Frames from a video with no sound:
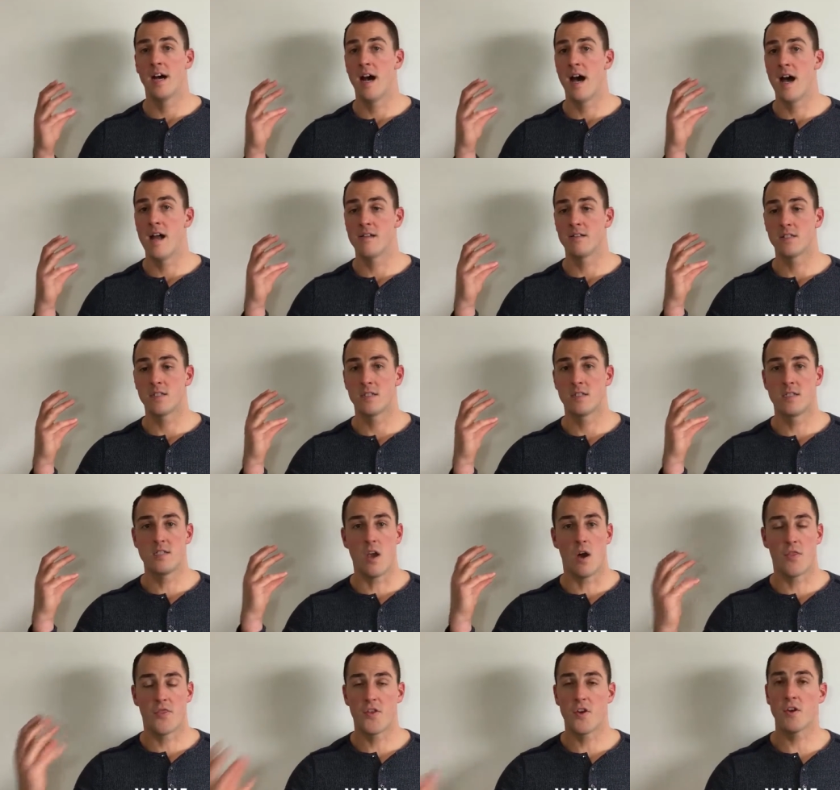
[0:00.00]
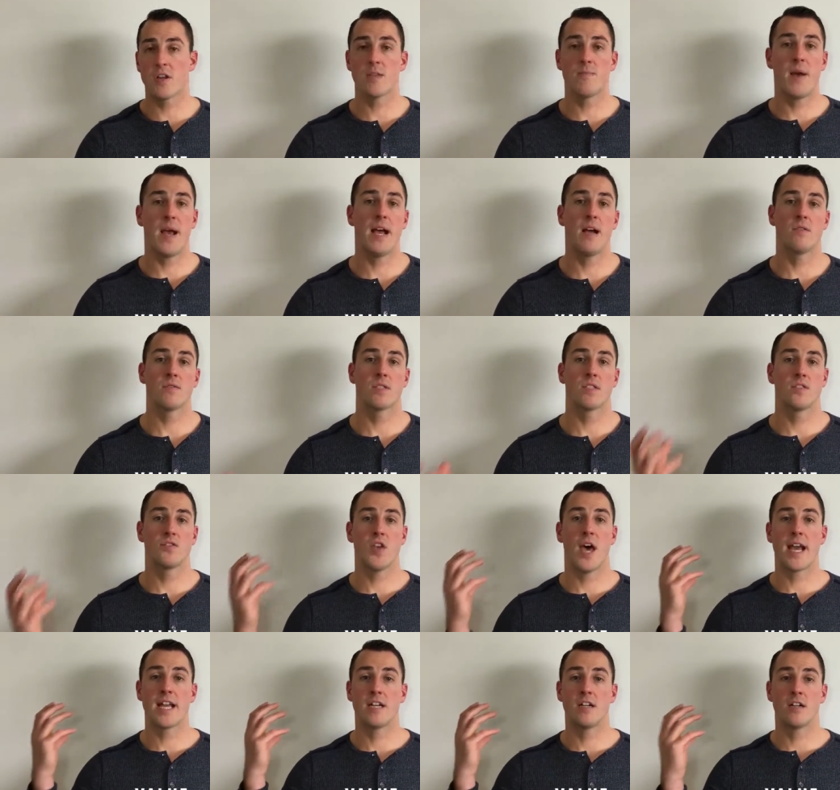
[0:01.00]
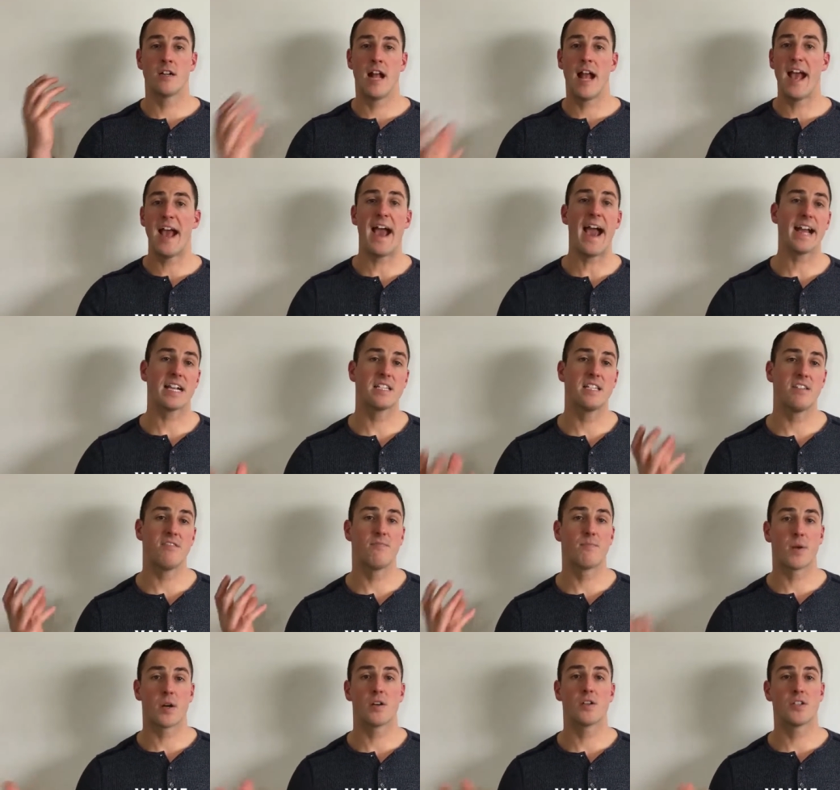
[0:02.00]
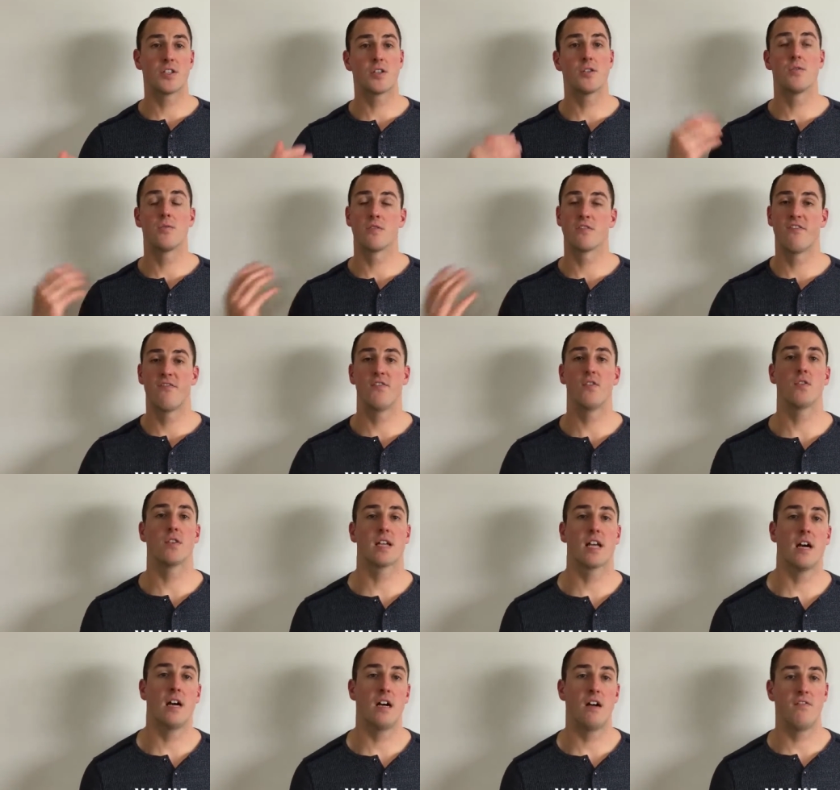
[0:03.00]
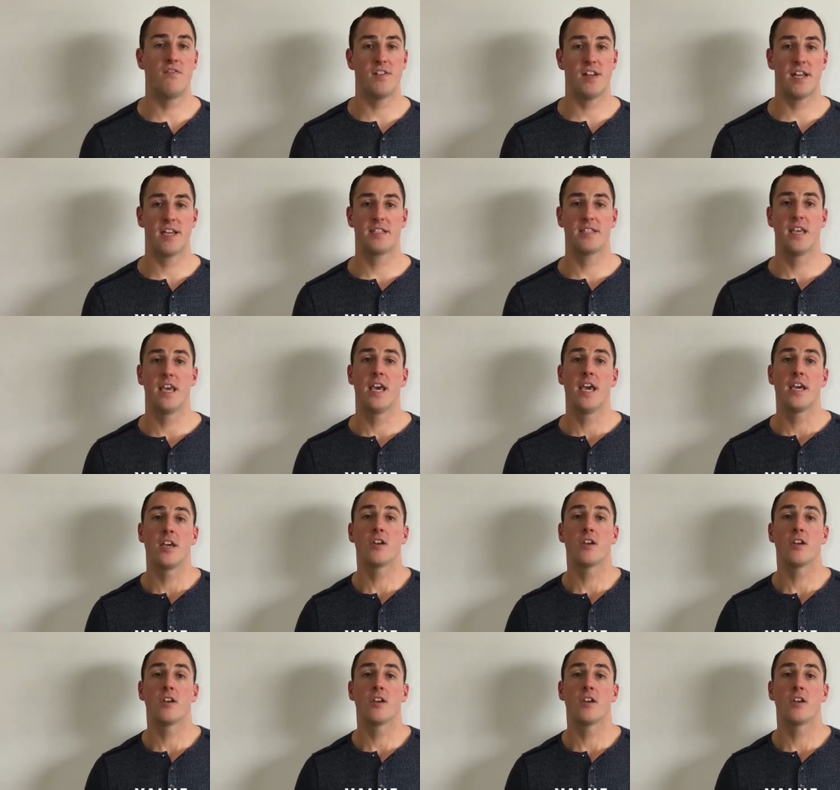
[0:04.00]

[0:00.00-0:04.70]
30 pounds lighter, active person who is full of confidence,